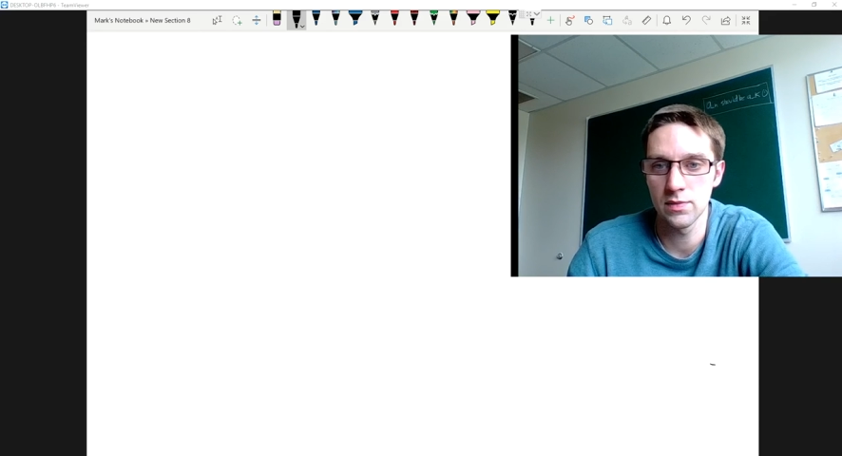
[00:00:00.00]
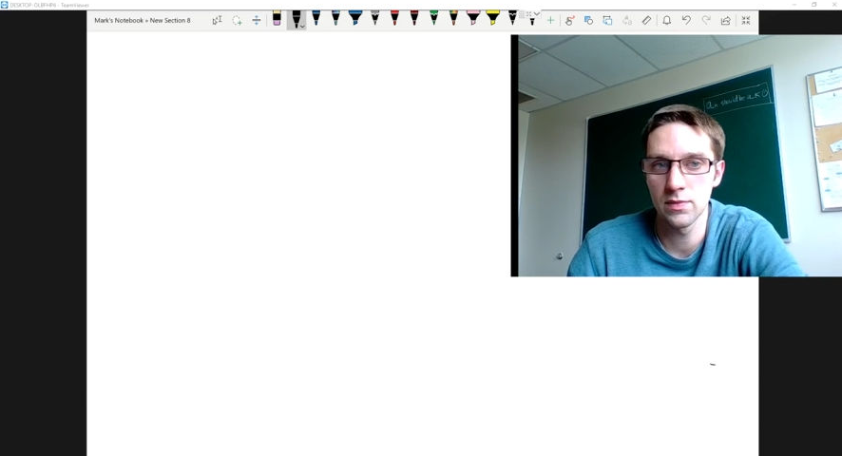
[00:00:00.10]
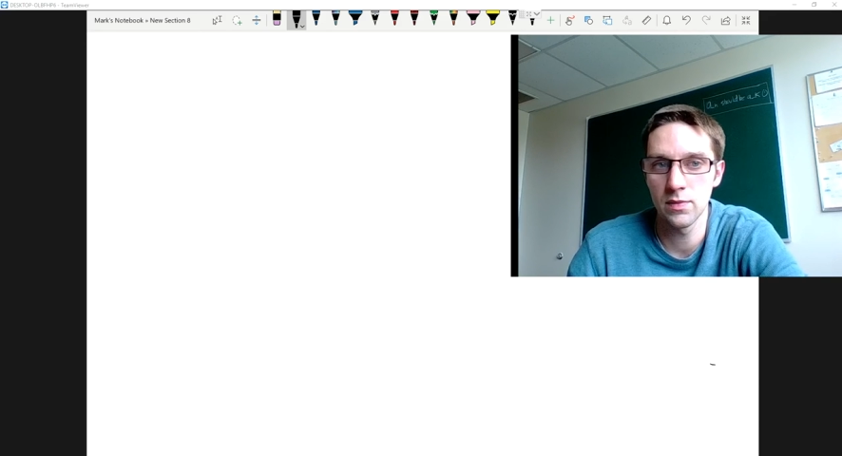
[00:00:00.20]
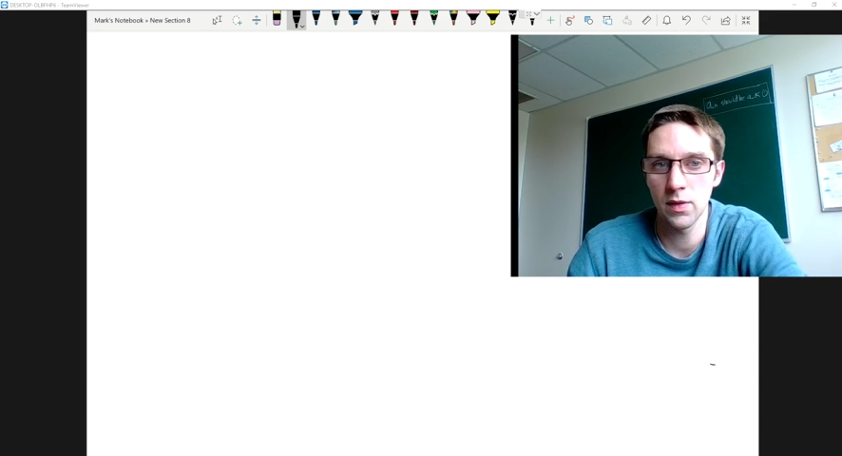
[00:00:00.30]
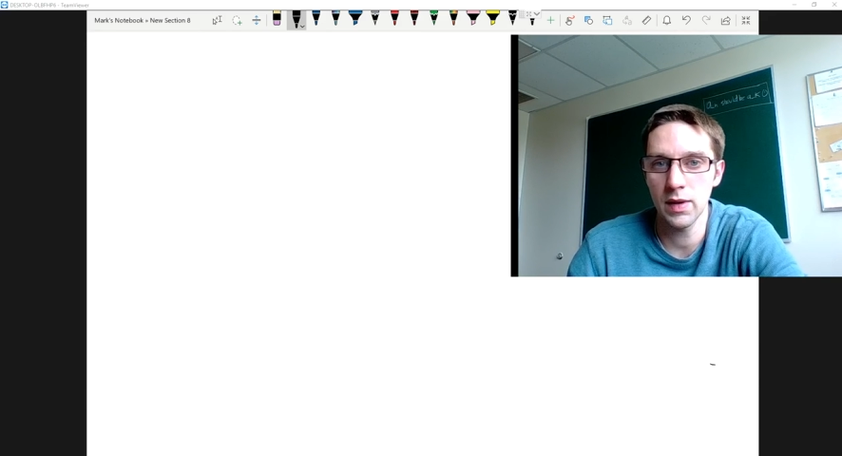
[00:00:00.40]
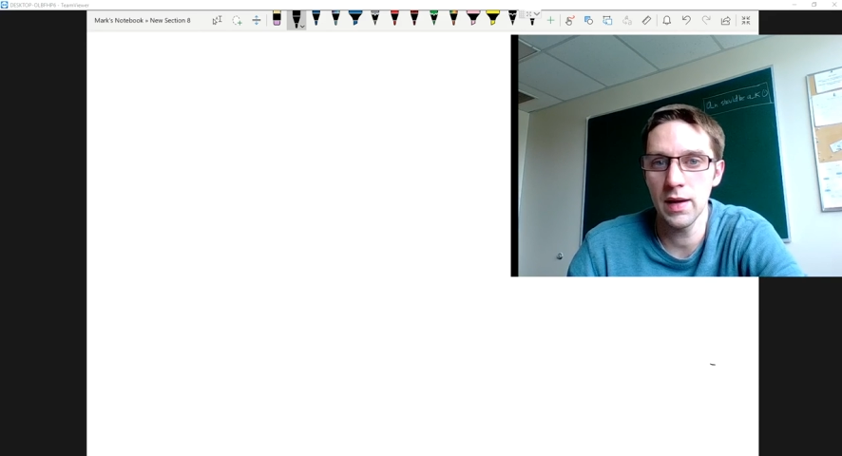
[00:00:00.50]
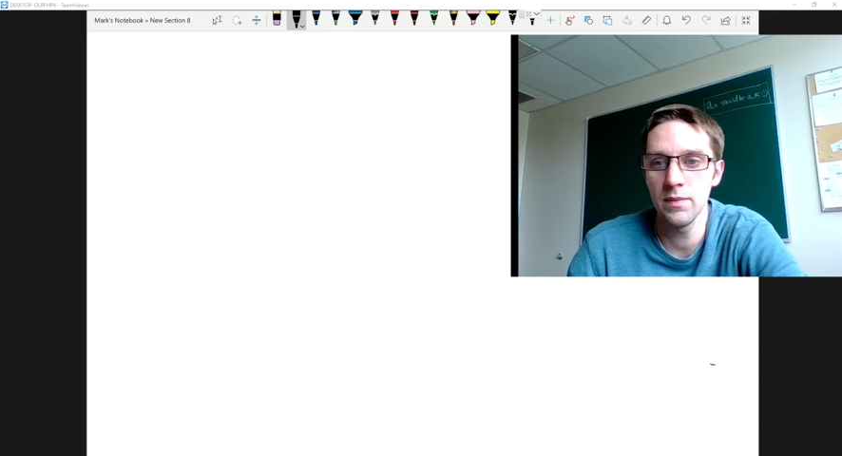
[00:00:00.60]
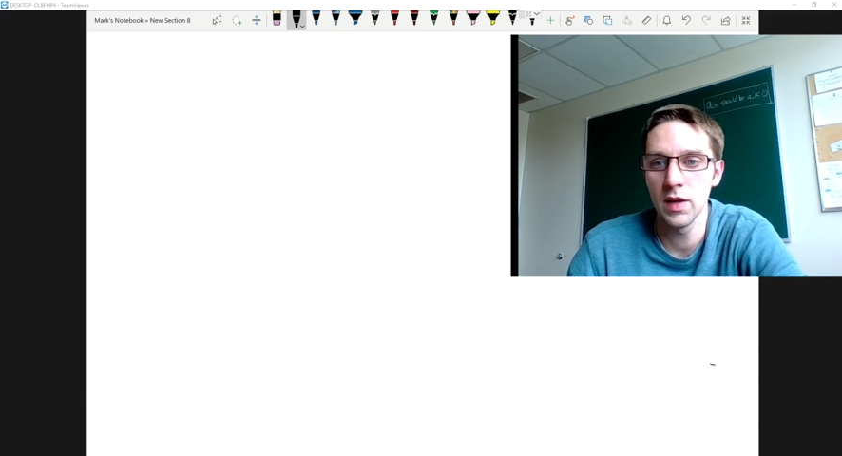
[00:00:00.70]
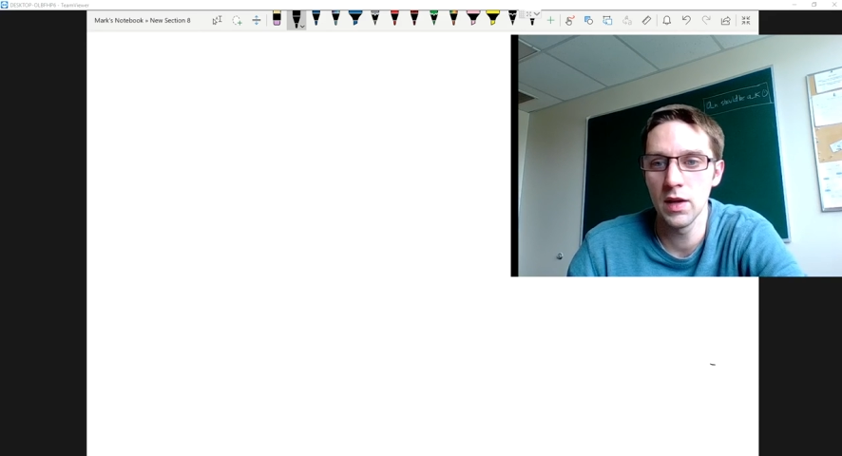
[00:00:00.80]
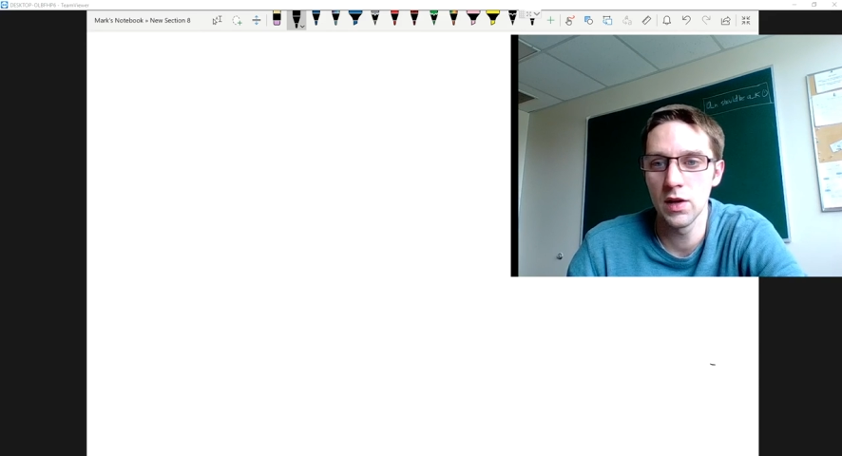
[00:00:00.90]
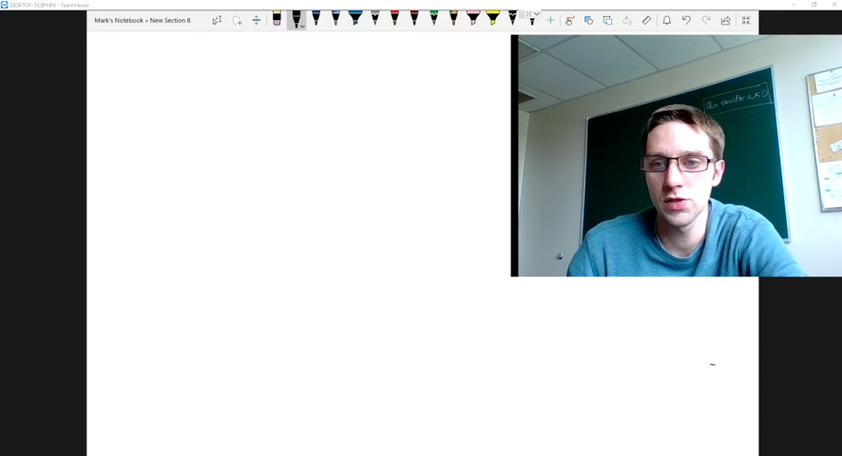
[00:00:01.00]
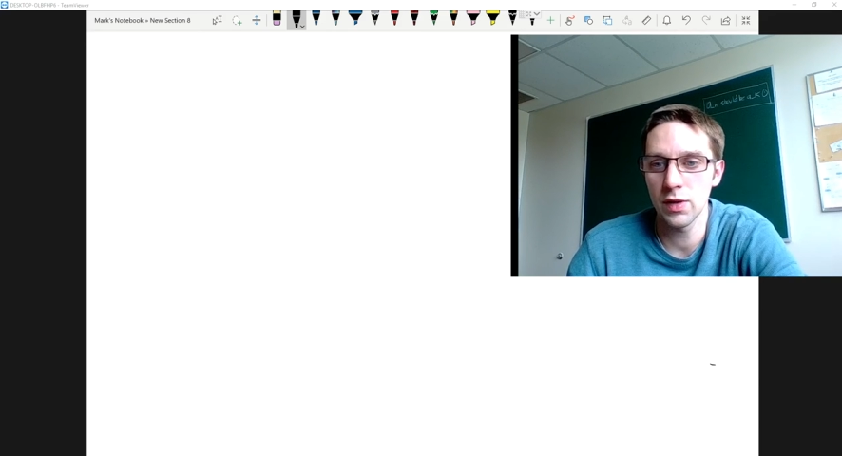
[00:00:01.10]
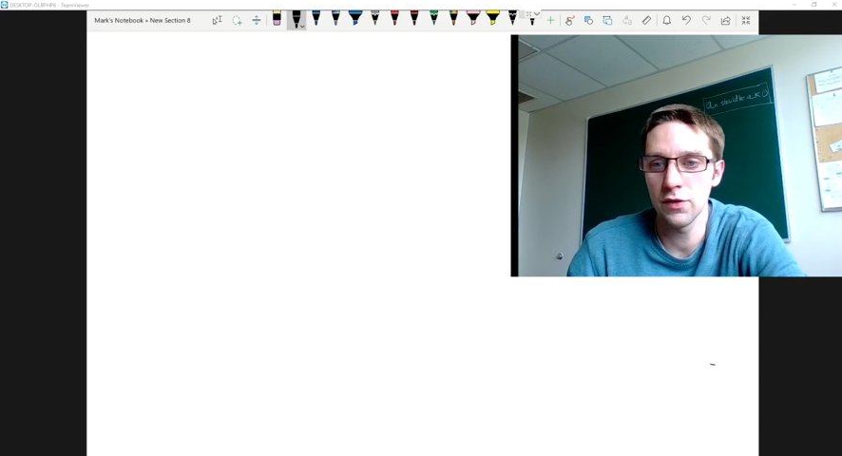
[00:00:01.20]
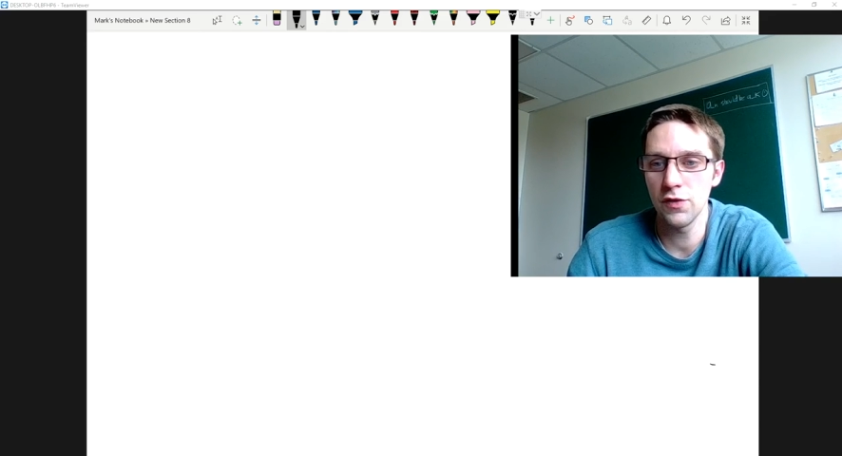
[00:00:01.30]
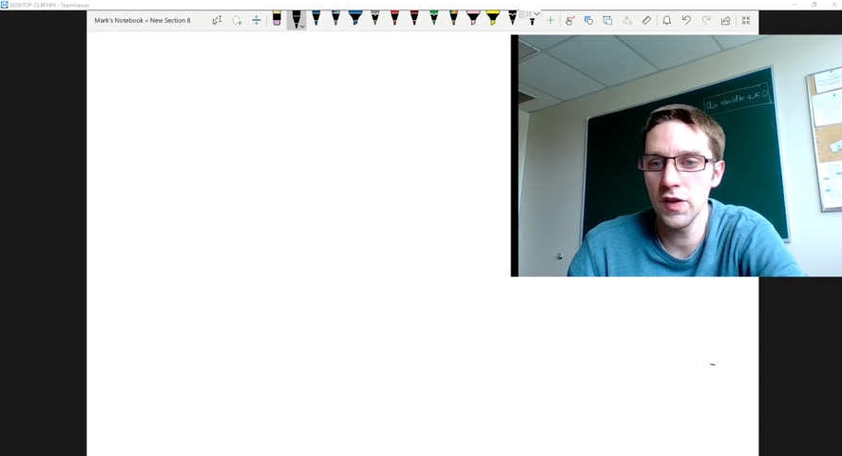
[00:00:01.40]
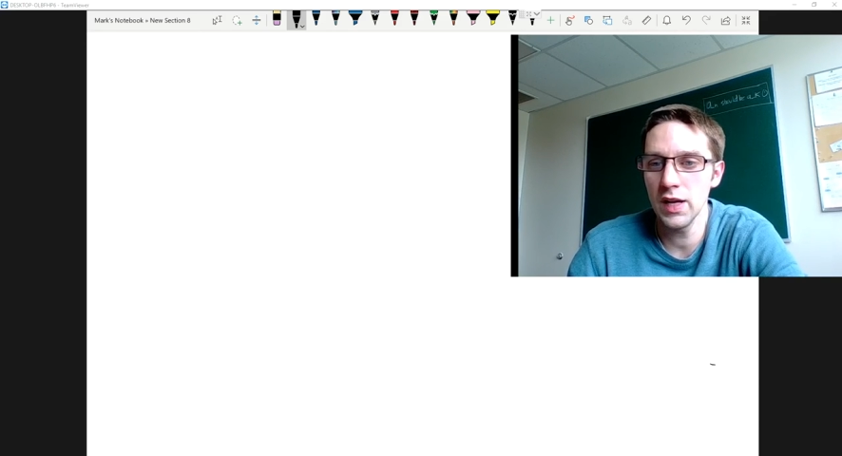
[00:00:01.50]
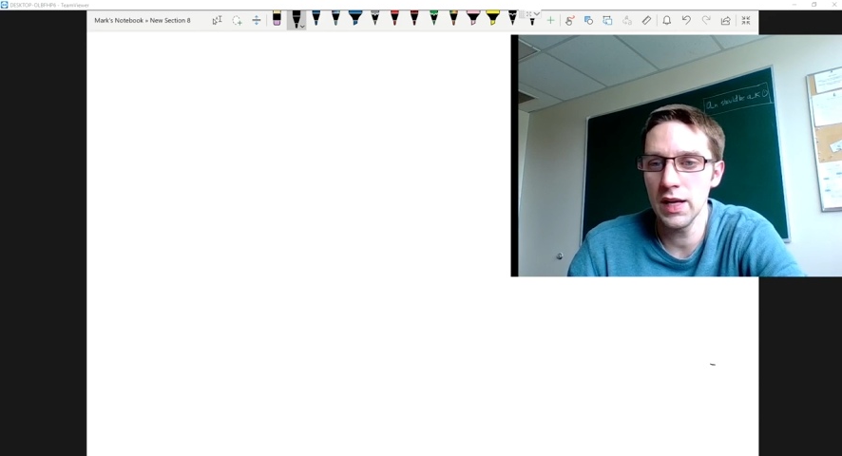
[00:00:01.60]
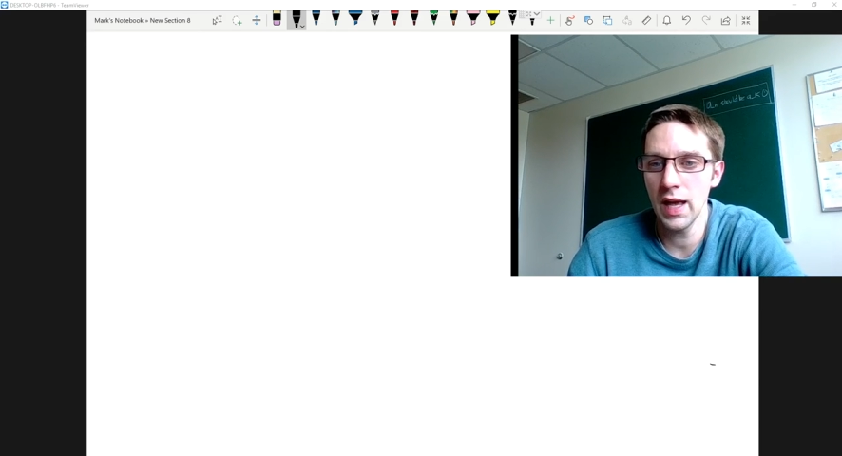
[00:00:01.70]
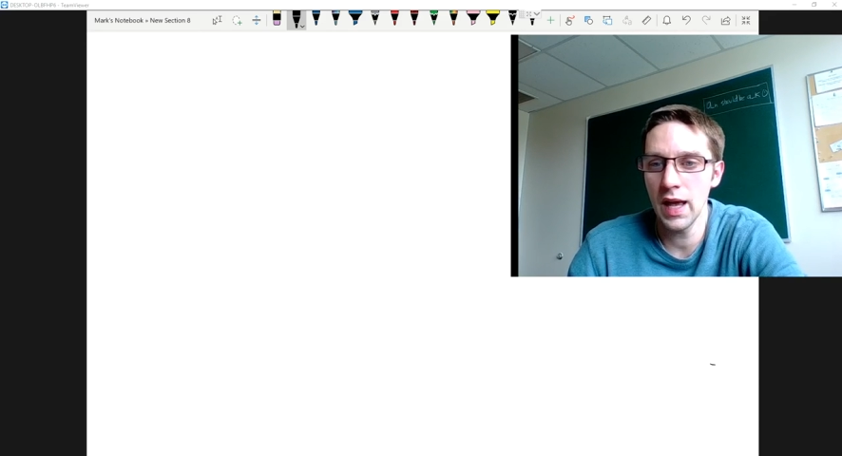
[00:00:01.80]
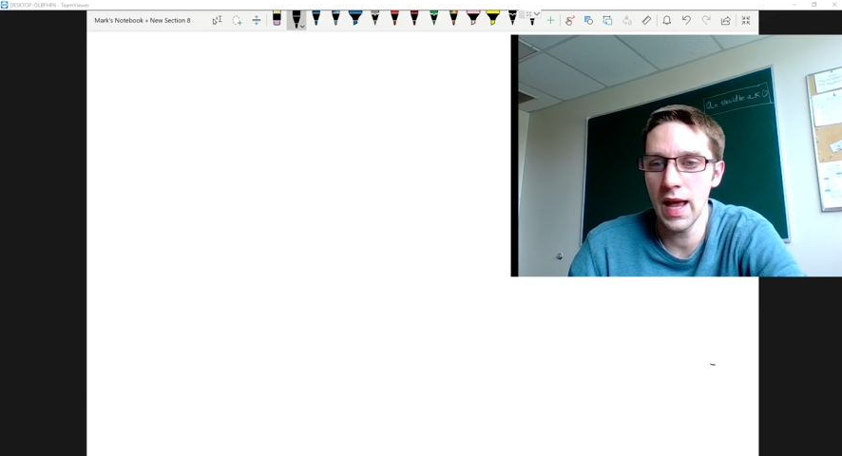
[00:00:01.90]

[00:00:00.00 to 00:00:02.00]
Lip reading: Okay, so infinity and